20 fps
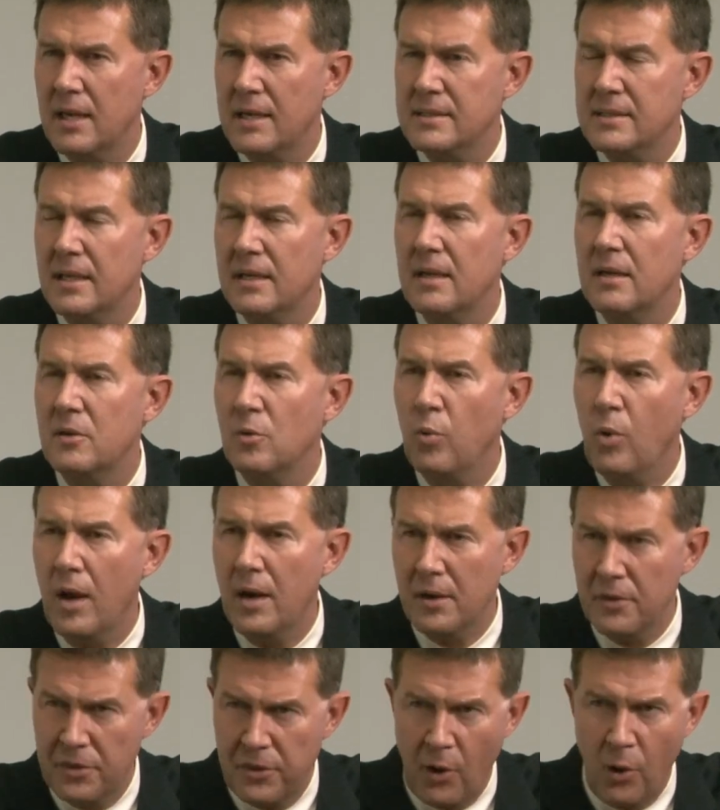I said, under
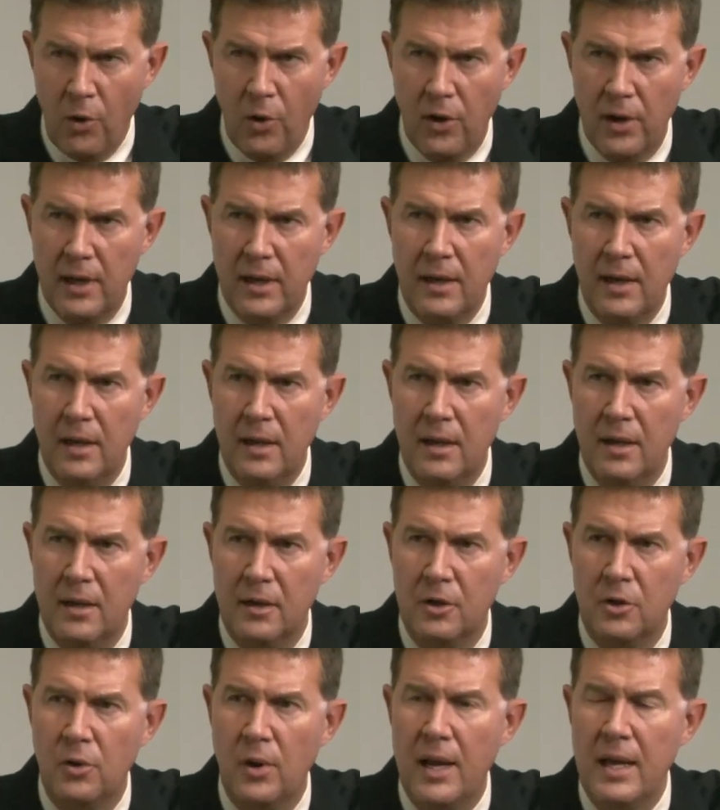what authority
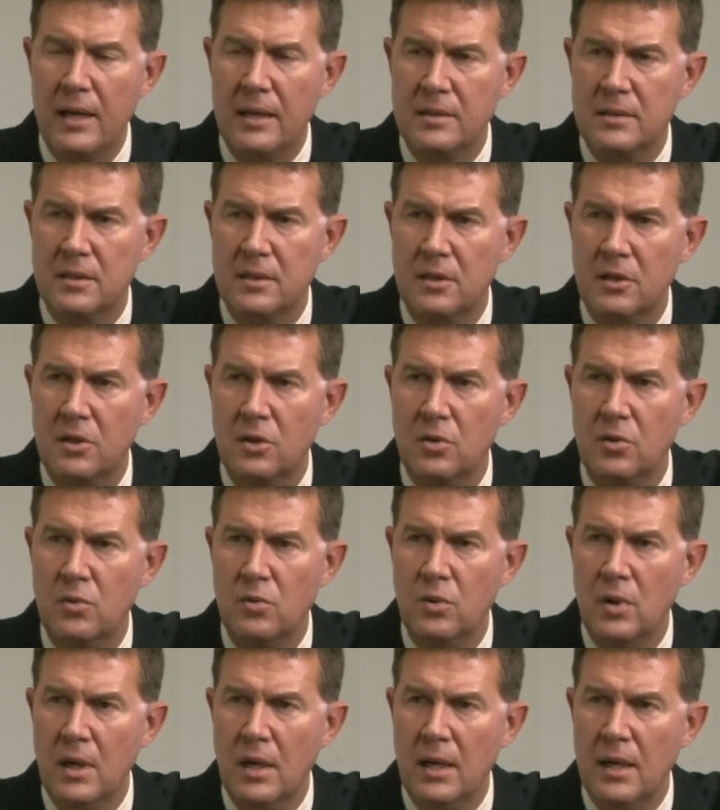granted to you